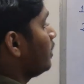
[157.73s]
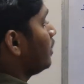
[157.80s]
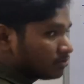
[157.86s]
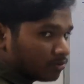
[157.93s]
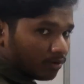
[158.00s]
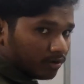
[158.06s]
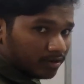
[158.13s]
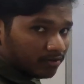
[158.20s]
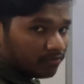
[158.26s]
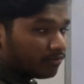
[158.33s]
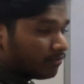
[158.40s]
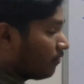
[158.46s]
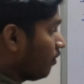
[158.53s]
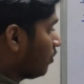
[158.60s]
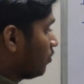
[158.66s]
So
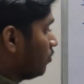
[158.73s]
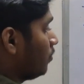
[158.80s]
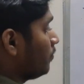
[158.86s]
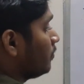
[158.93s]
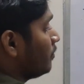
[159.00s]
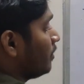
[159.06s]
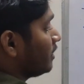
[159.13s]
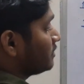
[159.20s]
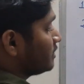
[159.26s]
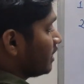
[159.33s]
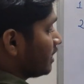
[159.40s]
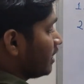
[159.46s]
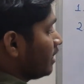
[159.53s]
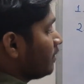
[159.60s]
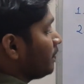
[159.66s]
in for loop we are
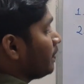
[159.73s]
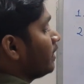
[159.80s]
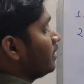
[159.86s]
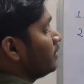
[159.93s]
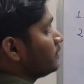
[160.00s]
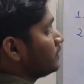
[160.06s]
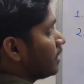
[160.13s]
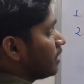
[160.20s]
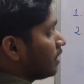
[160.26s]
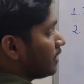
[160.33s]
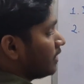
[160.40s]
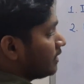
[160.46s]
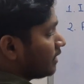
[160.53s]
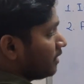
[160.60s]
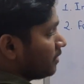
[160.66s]
checking if the
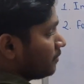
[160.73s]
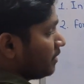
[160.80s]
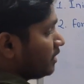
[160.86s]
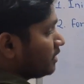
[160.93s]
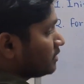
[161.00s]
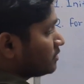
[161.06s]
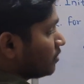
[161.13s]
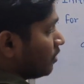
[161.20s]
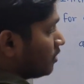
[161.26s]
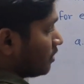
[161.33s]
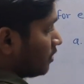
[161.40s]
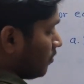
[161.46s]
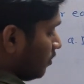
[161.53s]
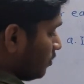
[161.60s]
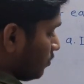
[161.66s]
current element is not
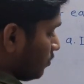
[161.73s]
equal